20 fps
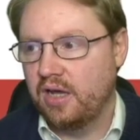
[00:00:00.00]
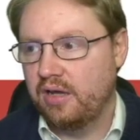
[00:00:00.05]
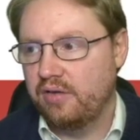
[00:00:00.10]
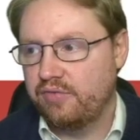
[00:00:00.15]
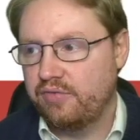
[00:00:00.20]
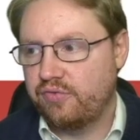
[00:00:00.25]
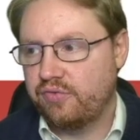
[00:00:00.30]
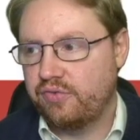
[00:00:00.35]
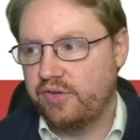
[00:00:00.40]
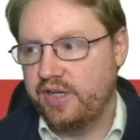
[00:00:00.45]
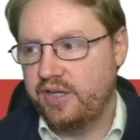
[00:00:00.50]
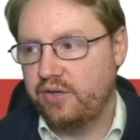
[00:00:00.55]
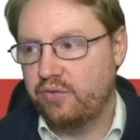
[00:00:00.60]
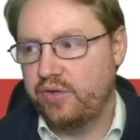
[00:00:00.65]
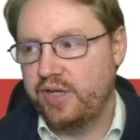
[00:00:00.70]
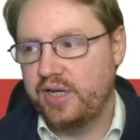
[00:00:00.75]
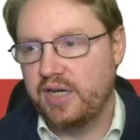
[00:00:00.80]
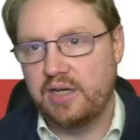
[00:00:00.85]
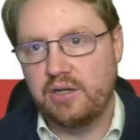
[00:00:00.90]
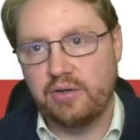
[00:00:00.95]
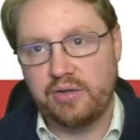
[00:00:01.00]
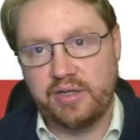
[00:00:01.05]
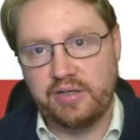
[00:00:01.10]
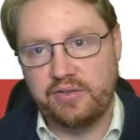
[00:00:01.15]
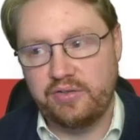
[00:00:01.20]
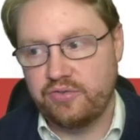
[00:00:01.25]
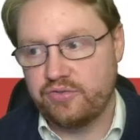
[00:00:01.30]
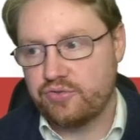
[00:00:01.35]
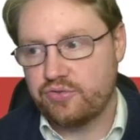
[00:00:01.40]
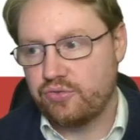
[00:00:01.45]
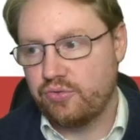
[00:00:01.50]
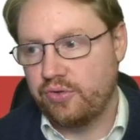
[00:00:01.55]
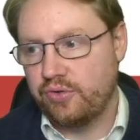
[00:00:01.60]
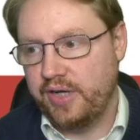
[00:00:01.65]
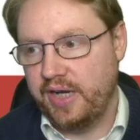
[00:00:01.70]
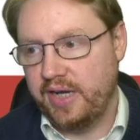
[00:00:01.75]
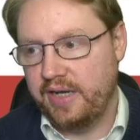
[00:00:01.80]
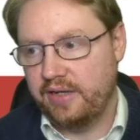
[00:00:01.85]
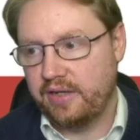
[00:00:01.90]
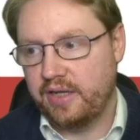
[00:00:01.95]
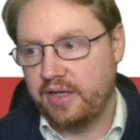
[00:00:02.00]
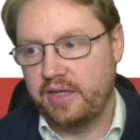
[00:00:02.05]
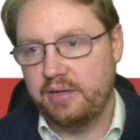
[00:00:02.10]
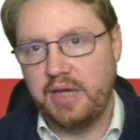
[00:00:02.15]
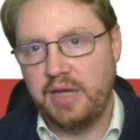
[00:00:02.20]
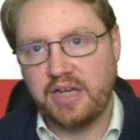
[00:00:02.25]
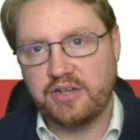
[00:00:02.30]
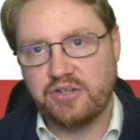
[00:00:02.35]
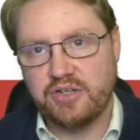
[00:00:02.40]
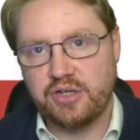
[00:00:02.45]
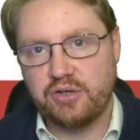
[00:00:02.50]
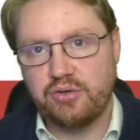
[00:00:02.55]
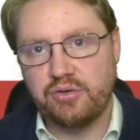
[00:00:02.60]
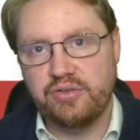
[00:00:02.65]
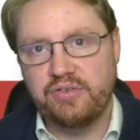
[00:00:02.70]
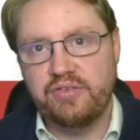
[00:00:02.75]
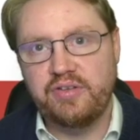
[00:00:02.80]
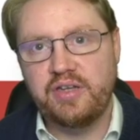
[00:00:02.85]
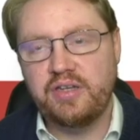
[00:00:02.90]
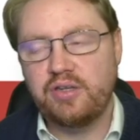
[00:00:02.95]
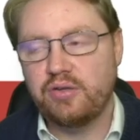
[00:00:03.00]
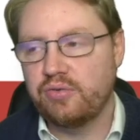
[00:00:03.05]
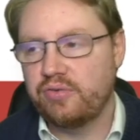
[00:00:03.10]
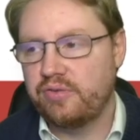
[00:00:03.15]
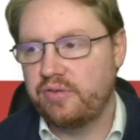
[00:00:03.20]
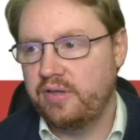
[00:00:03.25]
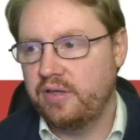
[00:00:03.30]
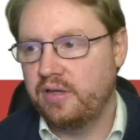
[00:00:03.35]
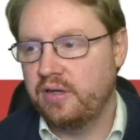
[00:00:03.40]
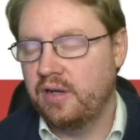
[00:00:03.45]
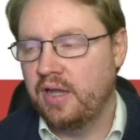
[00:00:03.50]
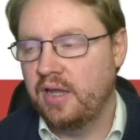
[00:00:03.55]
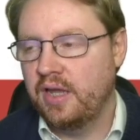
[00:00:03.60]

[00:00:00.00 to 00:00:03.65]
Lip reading: free, realloc, and destroy, and it actually continues here.